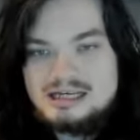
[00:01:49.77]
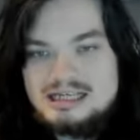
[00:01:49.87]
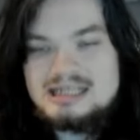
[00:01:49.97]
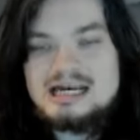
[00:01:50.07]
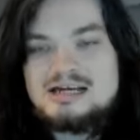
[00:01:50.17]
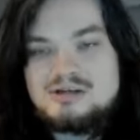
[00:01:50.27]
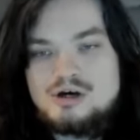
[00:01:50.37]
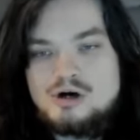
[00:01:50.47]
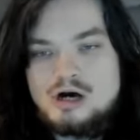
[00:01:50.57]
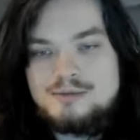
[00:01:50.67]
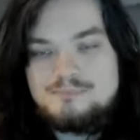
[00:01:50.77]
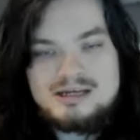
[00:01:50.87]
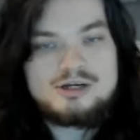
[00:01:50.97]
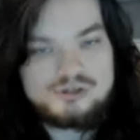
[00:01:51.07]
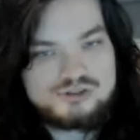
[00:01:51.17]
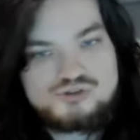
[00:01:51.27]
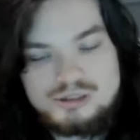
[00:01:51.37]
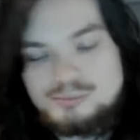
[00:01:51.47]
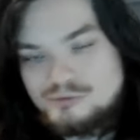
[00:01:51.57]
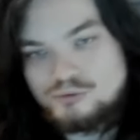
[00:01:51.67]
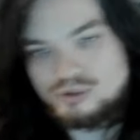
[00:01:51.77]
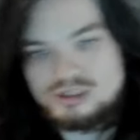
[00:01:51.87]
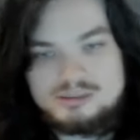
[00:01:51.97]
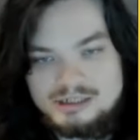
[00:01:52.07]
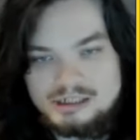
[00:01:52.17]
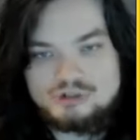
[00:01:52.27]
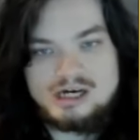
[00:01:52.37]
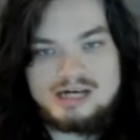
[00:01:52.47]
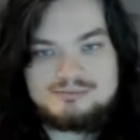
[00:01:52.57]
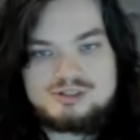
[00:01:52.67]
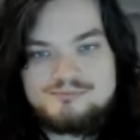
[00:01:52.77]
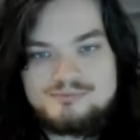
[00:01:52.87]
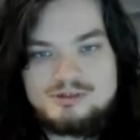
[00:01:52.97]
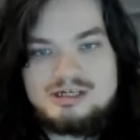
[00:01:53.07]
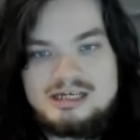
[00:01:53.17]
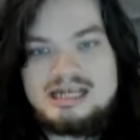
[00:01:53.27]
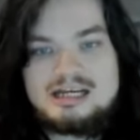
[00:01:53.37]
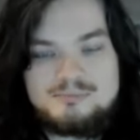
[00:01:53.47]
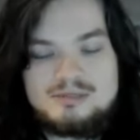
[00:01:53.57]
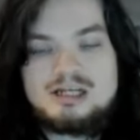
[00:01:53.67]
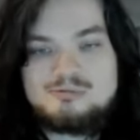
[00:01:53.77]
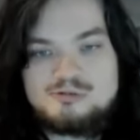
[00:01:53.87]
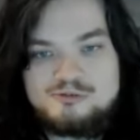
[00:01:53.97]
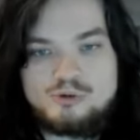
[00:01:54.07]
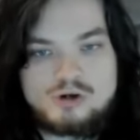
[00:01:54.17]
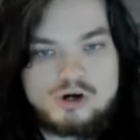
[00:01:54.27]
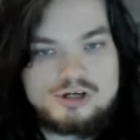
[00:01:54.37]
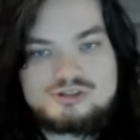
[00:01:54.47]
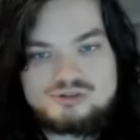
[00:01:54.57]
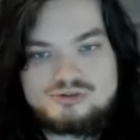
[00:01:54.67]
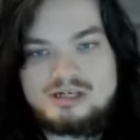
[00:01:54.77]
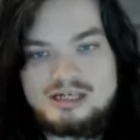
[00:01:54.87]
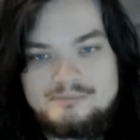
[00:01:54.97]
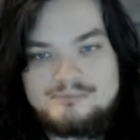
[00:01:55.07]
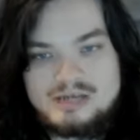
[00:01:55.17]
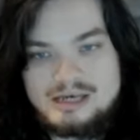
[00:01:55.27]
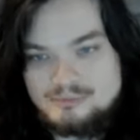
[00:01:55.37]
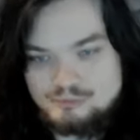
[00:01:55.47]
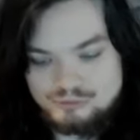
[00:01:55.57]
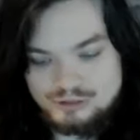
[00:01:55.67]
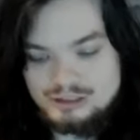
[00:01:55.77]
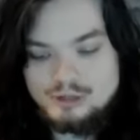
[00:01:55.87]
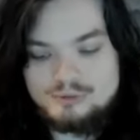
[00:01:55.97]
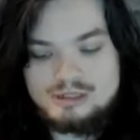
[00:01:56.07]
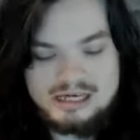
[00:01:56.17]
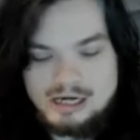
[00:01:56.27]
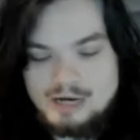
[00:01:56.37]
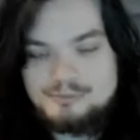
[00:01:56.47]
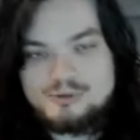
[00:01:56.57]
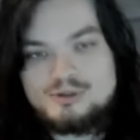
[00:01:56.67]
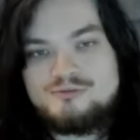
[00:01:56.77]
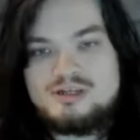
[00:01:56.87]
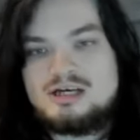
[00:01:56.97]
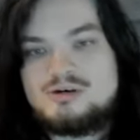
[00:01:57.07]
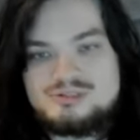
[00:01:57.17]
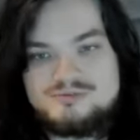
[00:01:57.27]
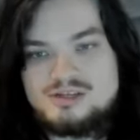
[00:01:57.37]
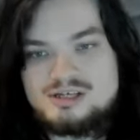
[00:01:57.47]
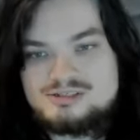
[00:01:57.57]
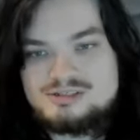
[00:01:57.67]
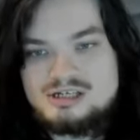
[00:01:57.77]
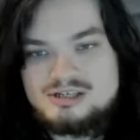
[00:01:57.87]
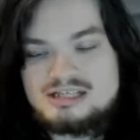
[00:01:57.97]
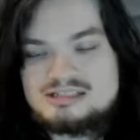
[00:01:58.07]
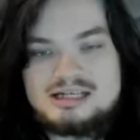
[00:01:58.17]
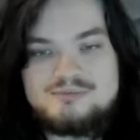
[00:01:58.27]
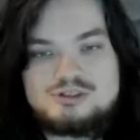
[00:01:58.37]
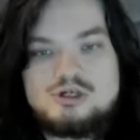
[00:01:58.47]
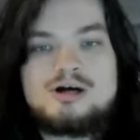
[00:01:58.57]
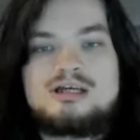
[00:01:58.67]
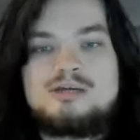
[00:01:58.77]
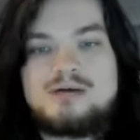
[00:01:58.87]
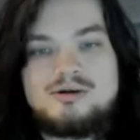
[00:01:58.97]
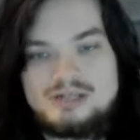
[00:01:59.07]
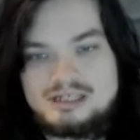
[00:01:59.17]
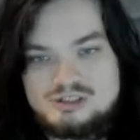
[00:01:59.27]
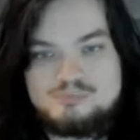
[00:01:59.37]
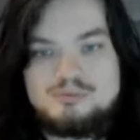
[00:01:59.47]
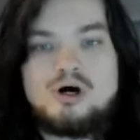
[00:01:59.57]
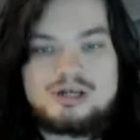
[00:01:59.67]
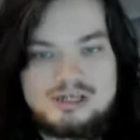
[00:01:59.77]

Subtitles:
He had admitted on stream before to committing crimes. He had admitted it before on stream and reloaded and uploaded videos of this. That's not even talking about like his blog